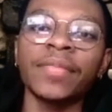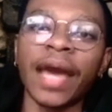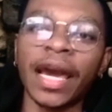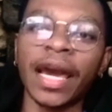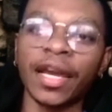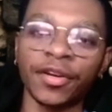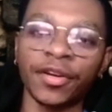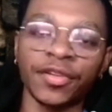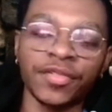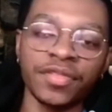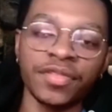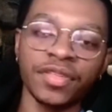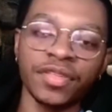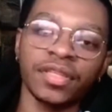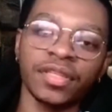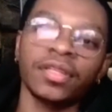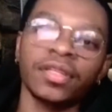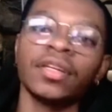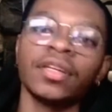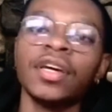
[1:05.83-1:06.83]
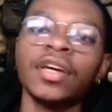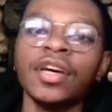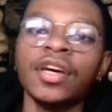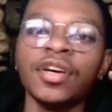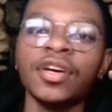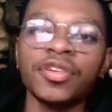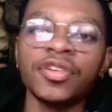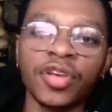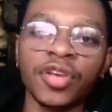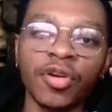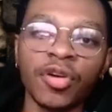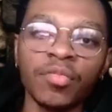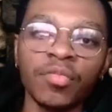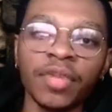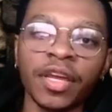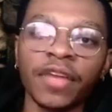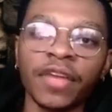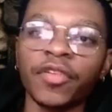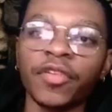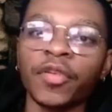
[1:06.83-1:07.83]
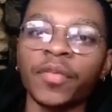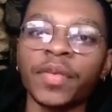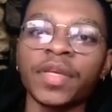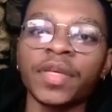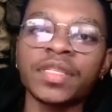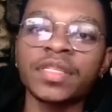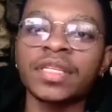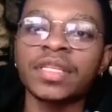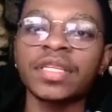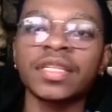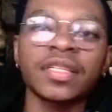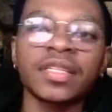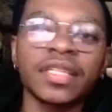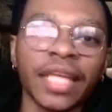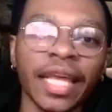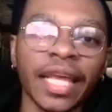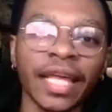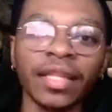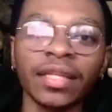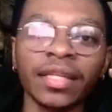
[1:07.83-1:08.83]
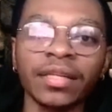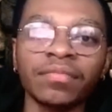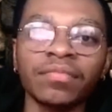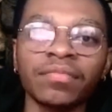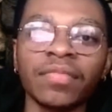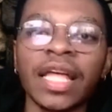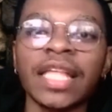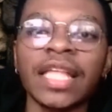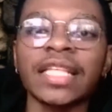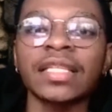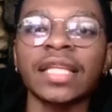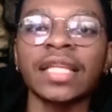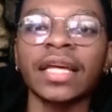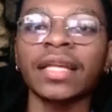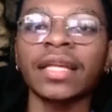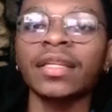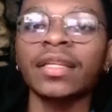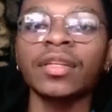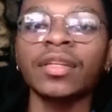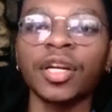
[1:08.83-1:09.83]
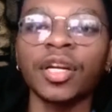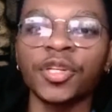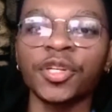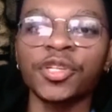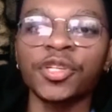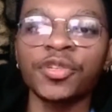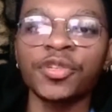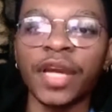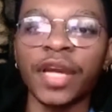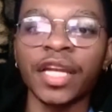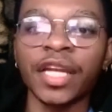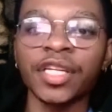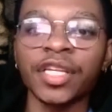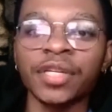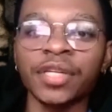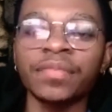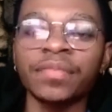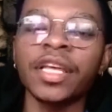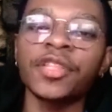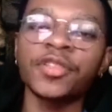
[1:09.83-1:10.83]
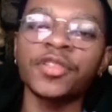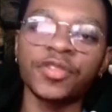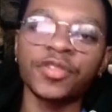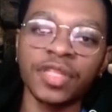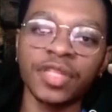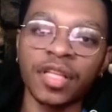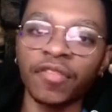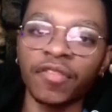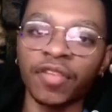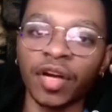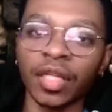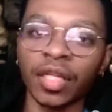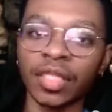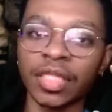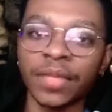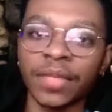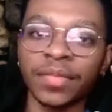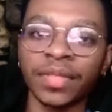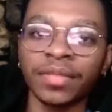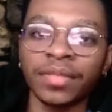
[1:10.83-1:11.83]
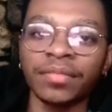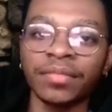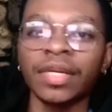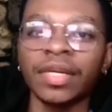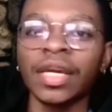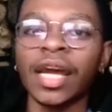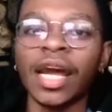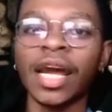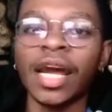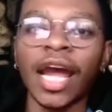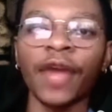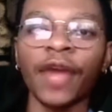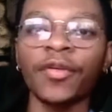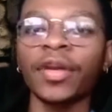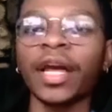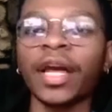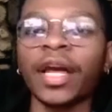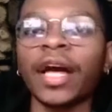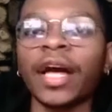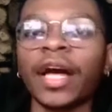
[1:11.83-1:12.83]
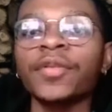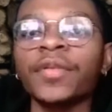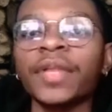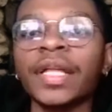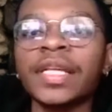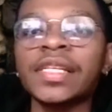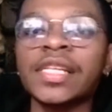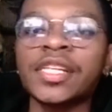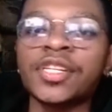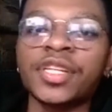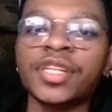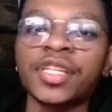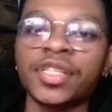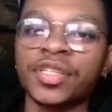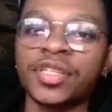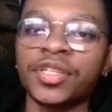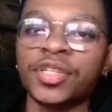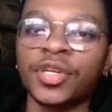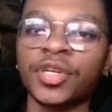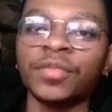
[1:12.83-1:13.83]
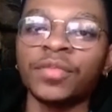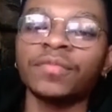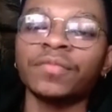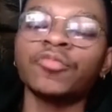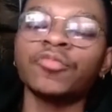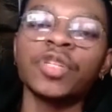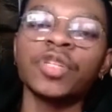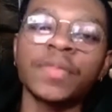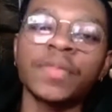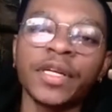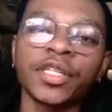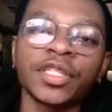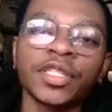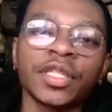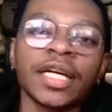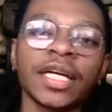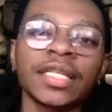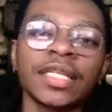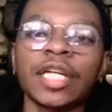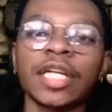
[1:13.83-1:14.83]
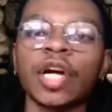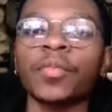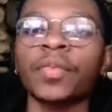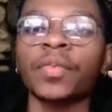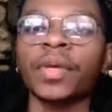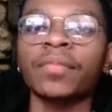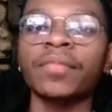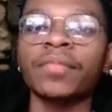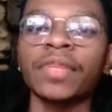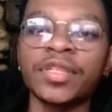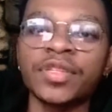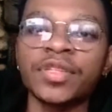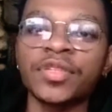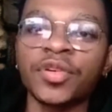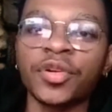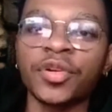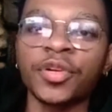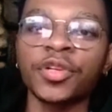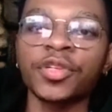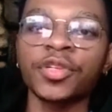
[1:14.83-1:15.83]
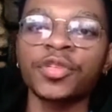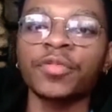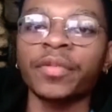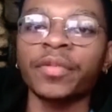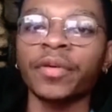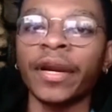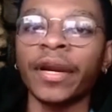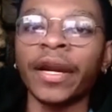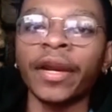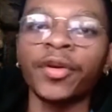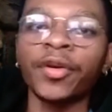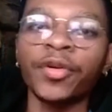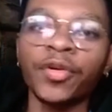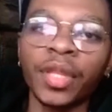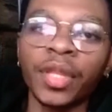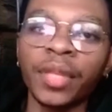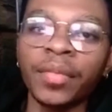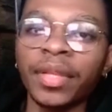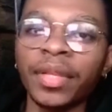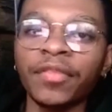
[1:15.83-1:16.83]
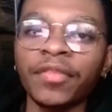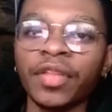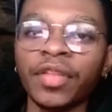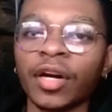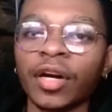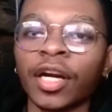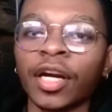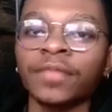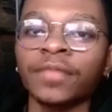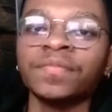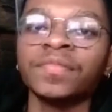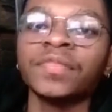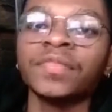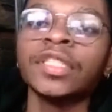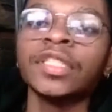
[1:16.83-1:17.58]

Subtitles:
patterns. So, if your business isn't scaling, it's likely not your strategy, it's your self-concept. At Reality Realization Institute, we specialize in helping business owners rewrite who they believe they are